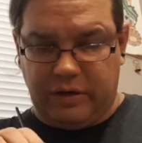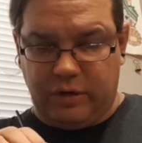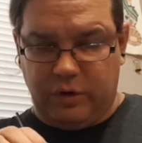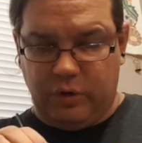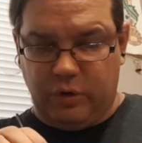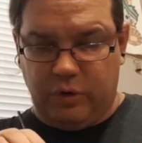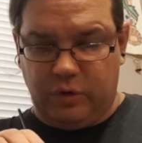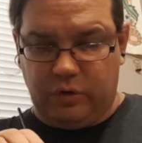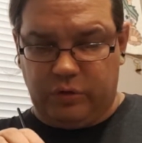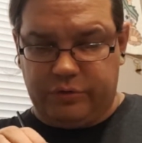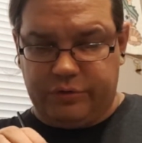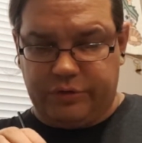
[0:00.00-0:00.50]

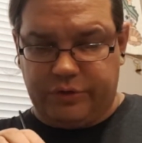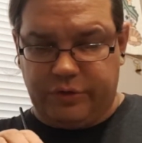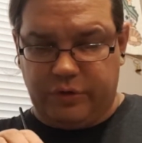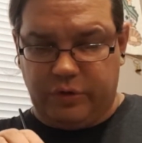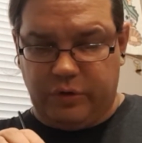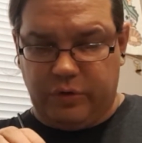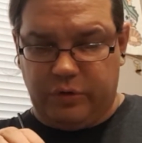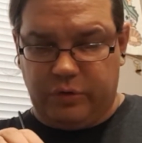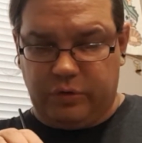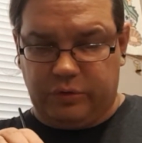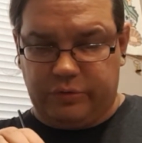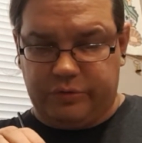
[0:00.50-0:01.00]
oodles and
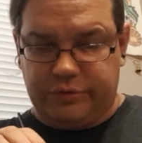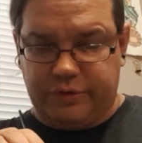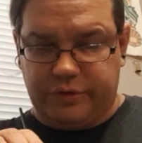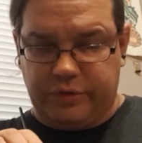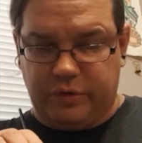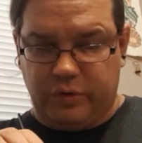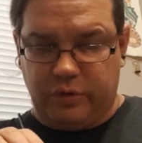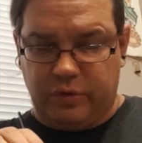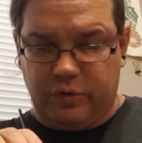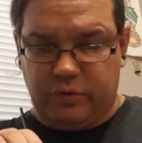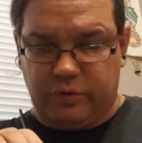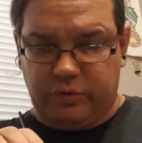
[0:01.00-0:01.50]
oodles and
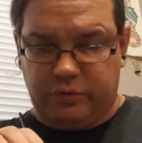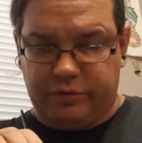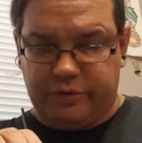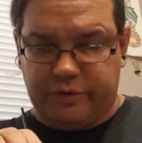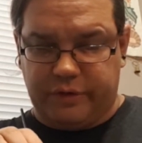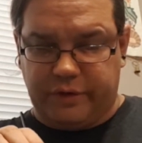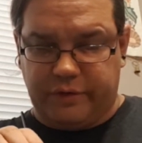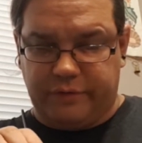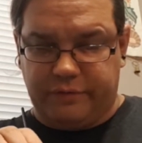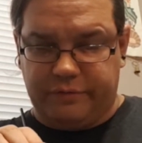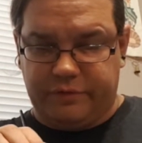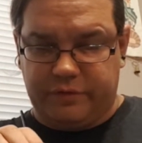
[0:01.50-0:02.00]

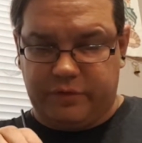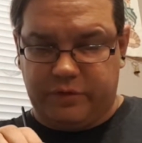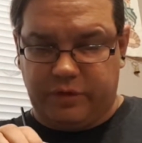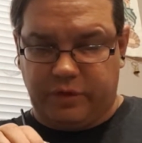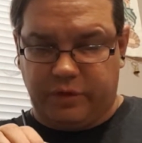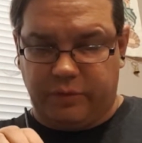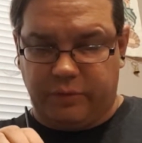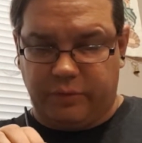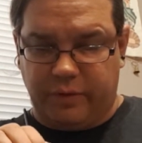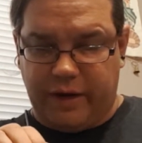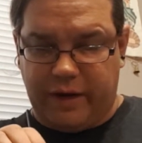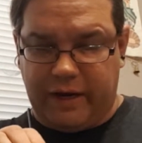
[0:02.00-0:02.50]
oodles of
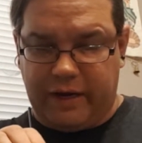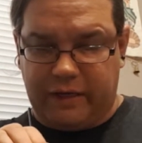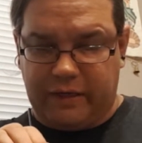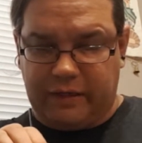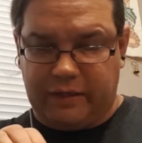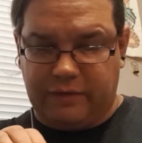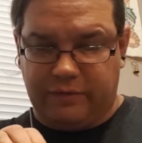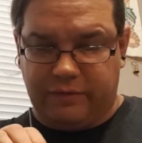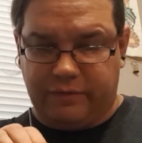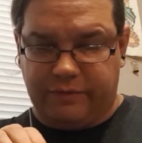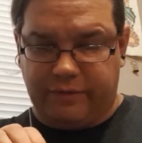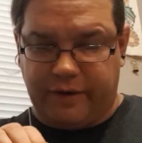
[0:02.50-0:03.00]

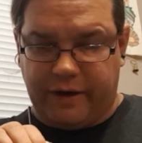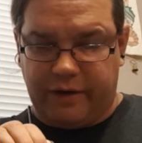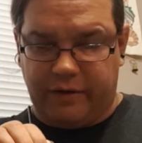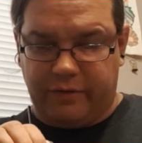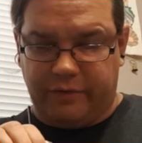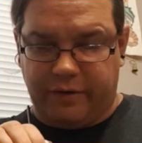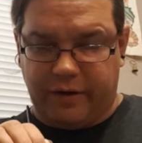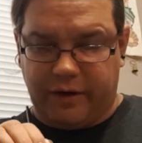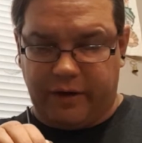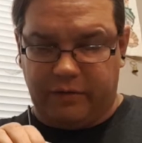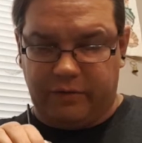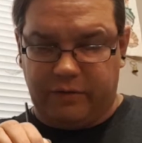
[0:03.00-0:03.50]
terrain to fight
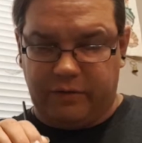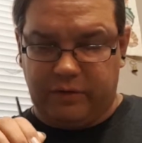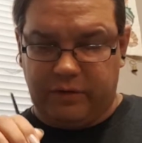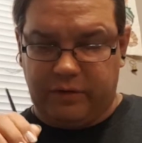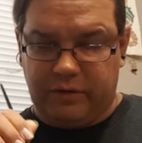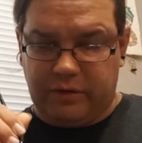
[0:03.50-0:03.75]
around.